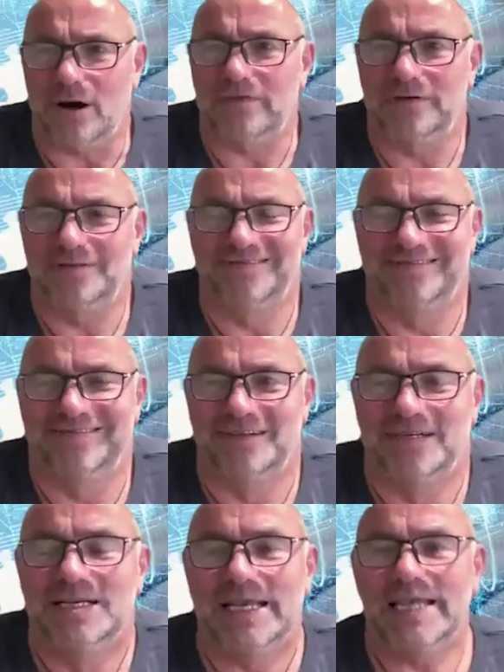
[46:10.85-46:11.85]
that off?
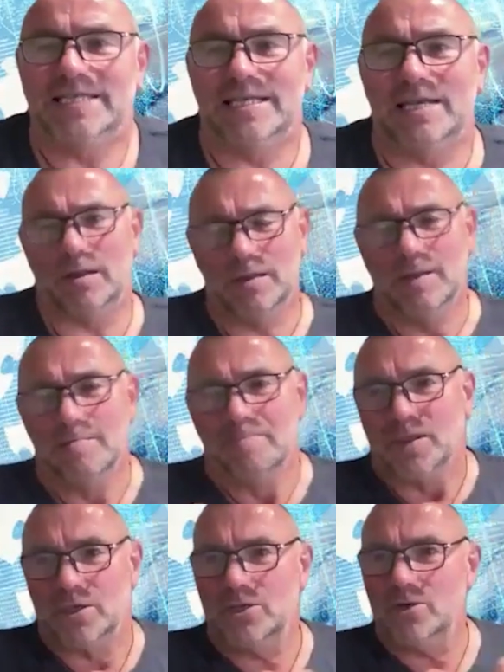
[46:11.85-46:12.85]
He said,
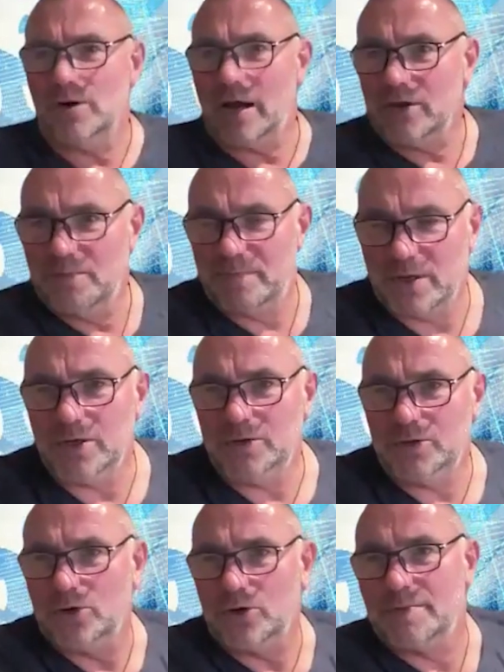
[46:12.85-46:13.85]
well, you know how
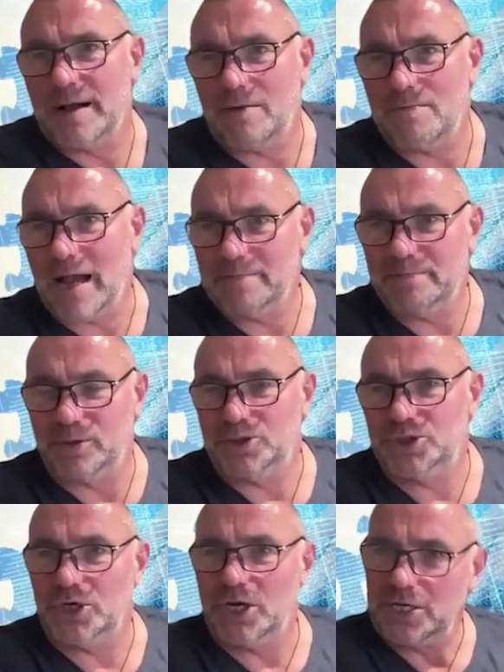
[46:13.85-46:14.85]
you talk about my
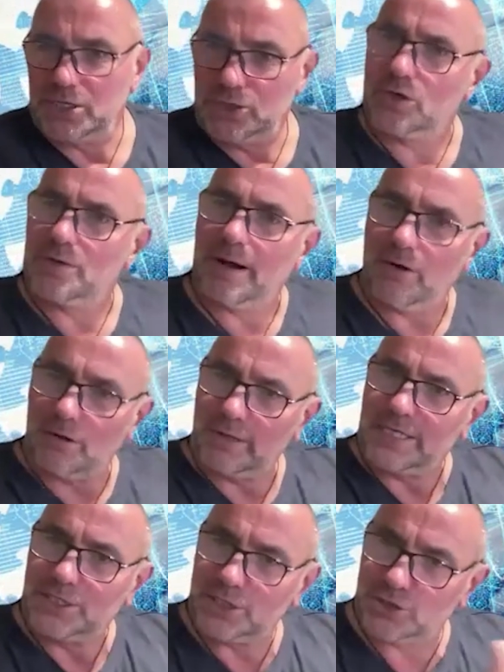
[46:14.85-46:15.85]
budget and you talk
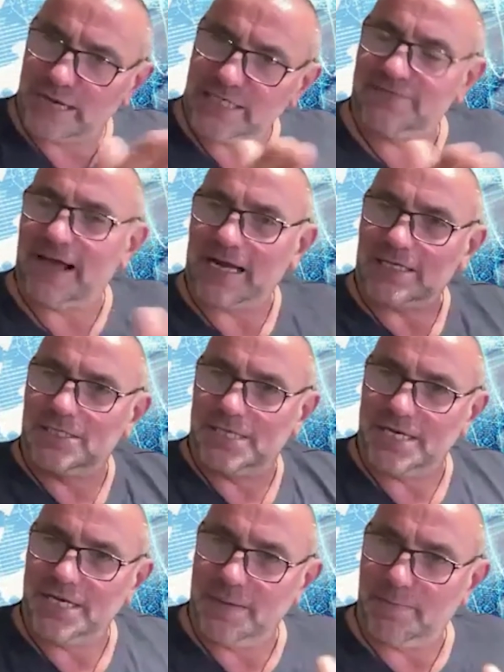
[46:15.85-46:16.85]
about all these stress
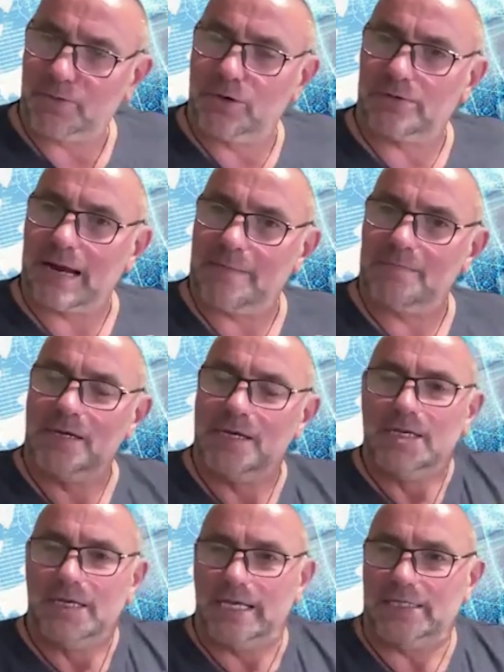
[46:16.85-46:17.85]
factors in your program.